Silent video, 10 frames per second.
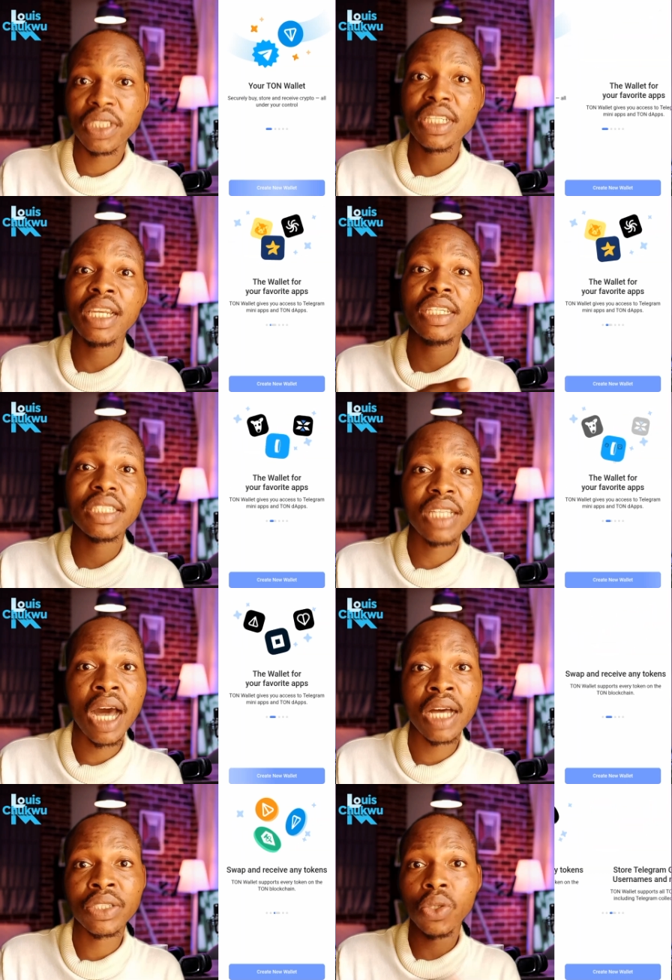selling
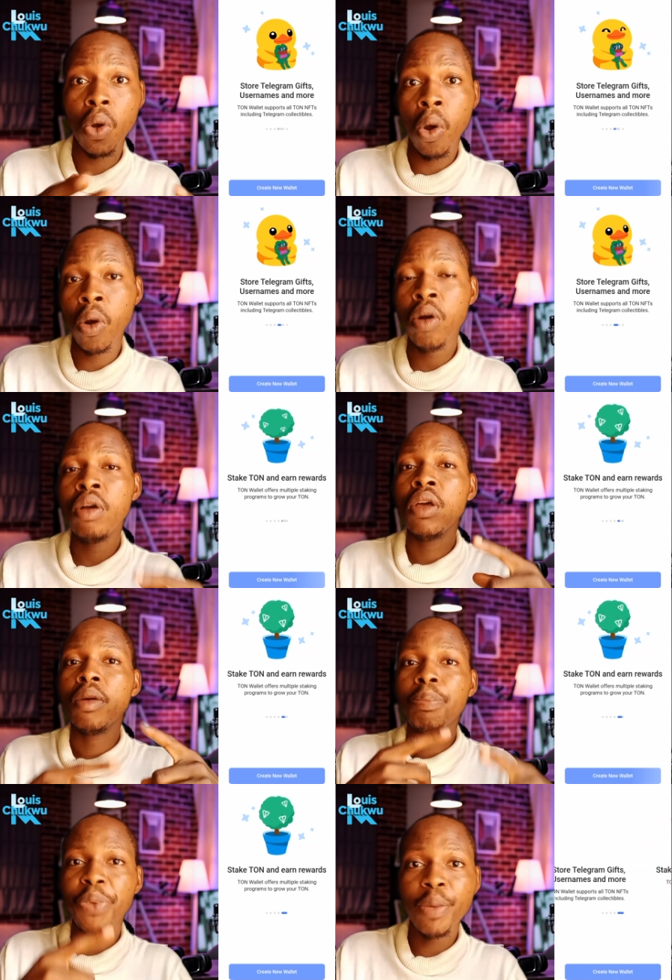stars or
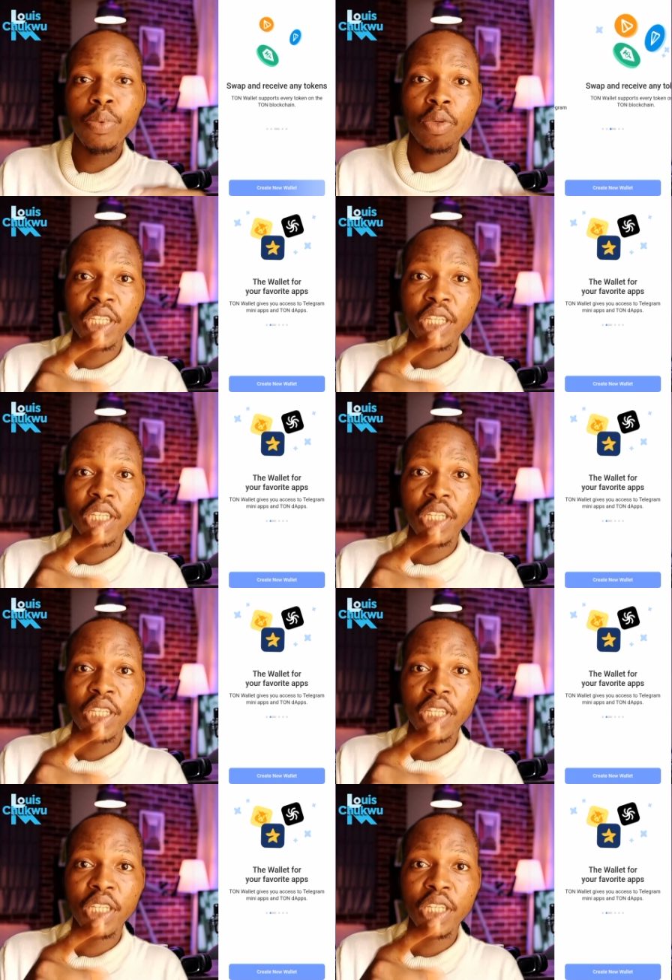people